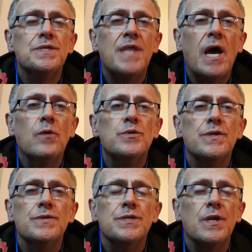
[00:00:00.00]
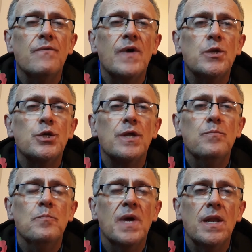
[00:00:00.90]
thousands, and eventually
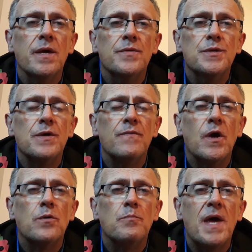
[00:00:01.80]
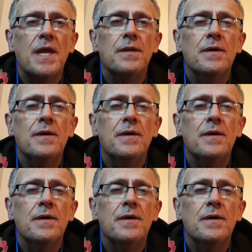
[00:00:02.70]
millions of young men